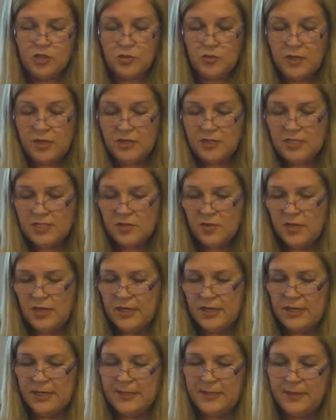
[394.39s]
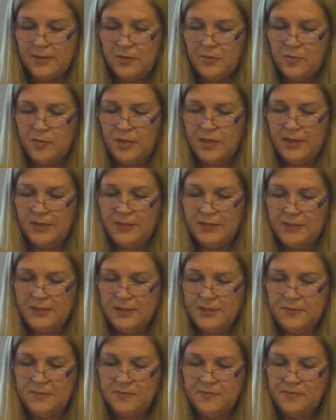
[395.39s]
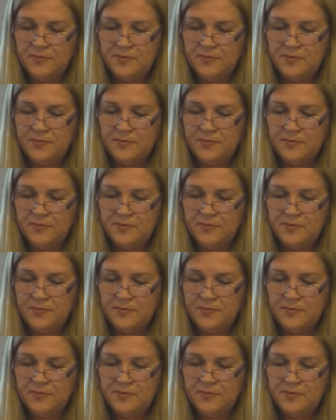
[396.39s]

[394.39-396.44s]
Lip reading: To illustrate a little bit,